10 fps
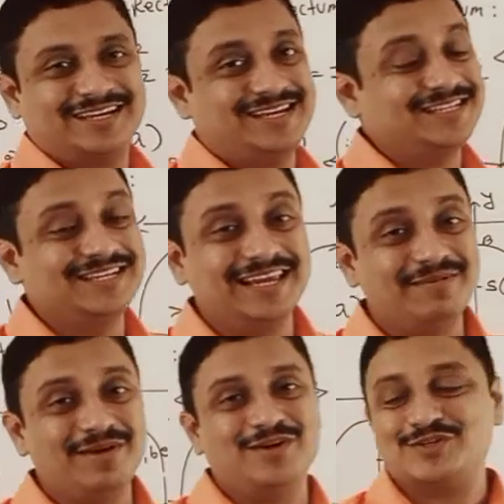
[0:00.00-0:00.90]
easily,
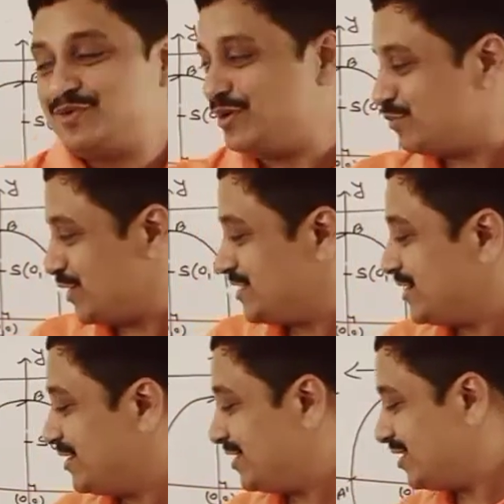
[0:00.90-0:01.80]
because
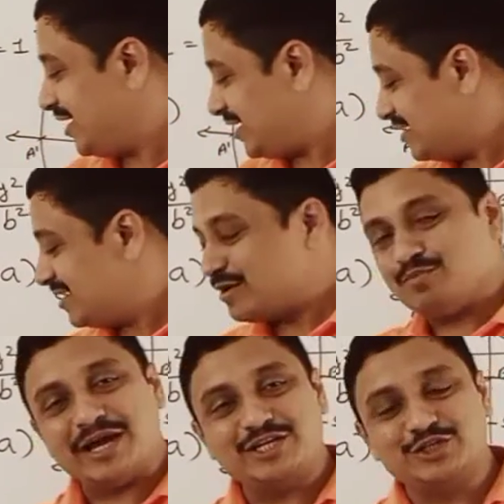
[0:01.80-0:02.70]
1.73
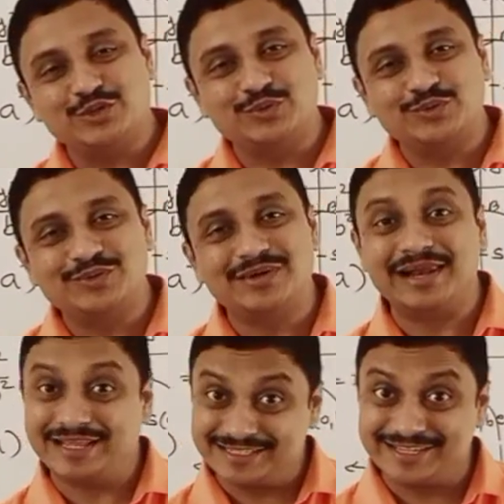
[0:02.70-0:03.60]
by 2
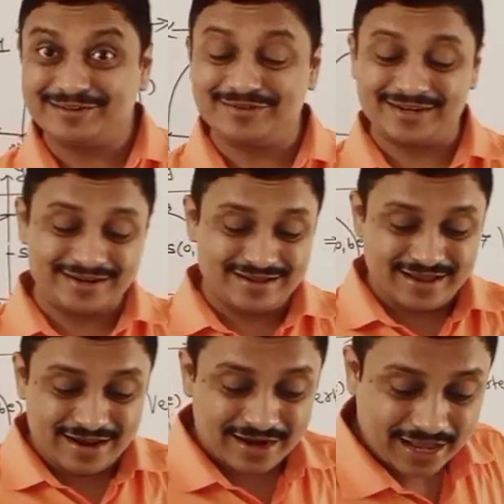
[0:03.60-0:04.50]
less than 1.
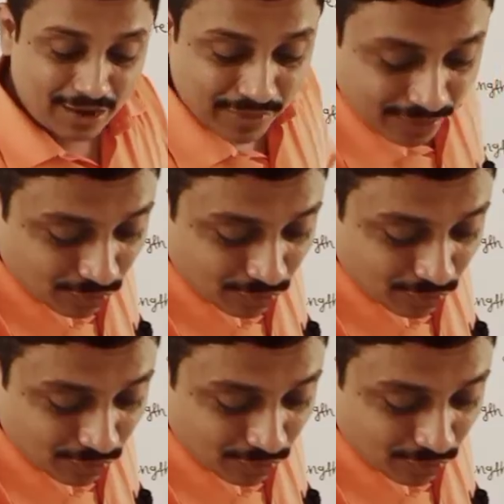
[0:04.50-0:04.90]
Now I